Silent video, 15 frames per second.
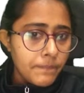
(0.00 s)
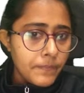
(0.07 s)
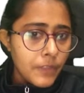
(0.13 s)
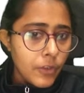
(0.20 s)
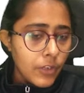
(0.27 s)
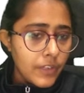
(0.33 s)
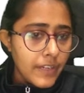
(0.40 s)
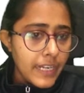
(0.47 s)

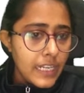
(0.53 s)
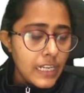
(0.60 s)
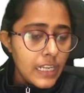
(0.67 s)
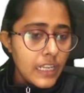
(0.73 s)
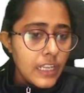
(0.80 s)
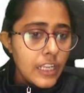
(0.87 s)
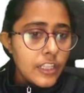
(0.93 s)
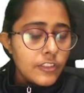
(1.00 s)
All right.
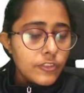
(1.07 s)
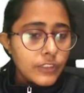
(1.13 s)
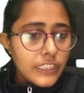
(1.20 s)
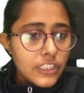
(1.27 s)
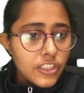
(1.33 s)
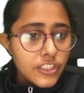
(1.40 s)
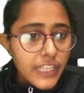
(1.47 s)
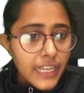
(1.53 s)
So the
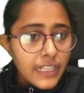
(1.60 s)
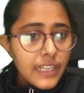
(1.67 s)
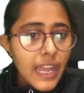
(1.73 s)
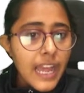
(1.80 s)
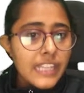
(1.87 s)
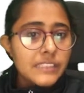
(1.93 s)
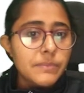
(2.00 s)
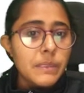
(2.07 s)
check
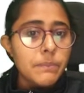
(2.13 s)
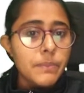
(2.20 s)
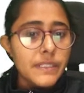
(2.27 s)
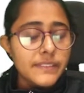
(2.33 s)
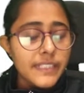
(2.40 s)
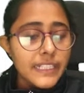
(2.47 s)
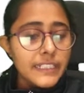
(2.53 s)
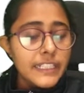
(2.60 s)
has been
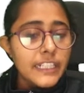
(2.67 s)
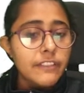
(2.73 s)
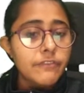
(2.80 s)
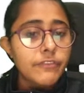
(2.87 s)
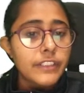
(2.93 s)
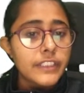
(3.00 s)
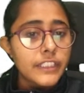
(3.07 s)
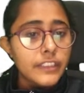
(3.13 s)
presented
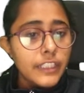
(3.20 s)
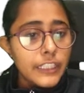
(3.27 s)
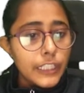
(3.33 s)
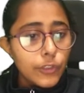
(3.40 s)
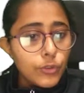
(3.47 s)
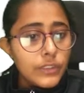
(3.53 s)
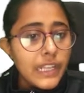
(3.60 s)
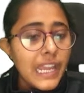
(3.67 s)
within the
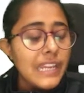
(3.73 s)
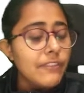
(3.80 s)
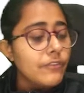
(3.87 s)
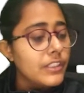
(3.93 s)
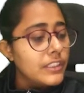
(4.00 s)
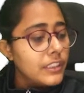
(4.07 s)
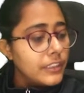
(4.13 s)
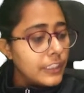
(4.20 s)
due time,
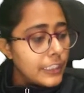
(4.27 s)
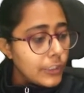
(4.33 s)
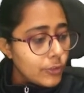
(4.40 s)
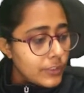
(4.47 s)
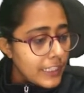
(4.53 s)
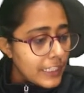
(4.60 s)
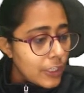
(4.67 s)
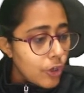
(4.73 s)
within the due
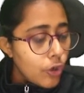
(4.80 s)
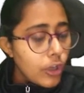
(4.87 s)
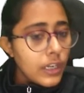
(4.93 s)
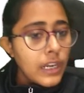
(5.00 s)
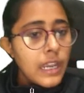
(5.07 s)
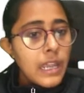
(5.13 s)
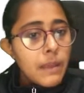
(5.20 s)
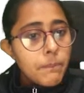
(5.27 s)
tenure,
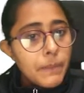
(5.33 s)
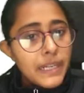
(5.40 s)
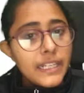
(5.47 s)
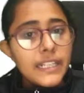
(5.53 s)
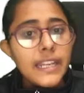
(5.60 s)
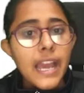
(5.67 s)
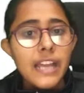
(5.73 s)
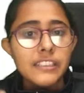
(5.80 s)
but
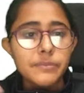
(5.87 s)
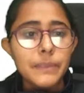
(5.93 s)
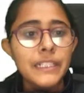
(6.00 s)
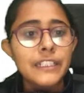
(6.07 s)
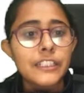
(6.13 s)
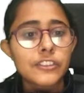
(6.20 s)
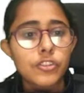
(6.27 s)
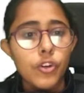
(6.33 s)
it has been
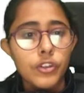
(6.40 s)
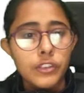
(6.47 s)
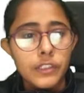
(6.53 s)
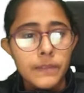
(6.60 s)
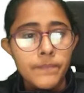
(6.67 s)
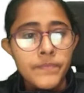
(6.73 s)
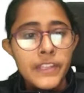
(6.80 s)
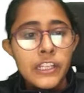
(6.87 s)
disordered.
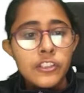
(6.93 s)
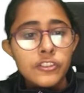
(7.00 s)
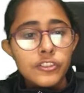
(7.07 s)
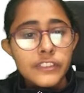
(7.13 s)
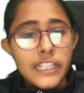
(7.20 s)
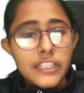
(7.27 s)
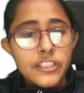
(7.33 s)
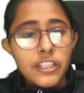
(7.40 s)
So
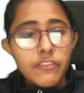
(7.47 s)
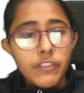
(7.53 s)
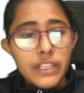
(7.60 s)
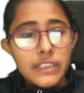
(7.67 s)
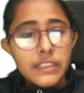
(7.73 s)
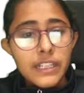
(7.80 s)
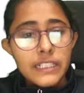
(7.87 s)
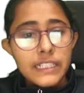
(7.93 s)
section
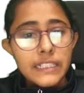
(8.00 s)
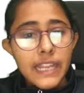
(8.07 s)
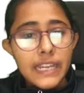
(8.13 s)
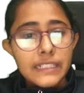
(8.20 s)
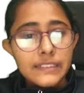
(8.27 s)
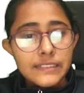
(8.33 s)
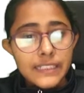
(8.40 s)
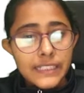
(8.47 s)

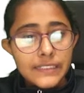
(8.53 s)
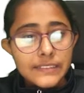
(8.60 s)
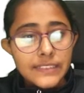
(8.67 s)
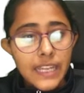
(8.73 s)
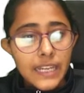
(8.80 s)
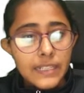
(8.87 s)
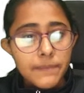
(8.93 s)
139 says that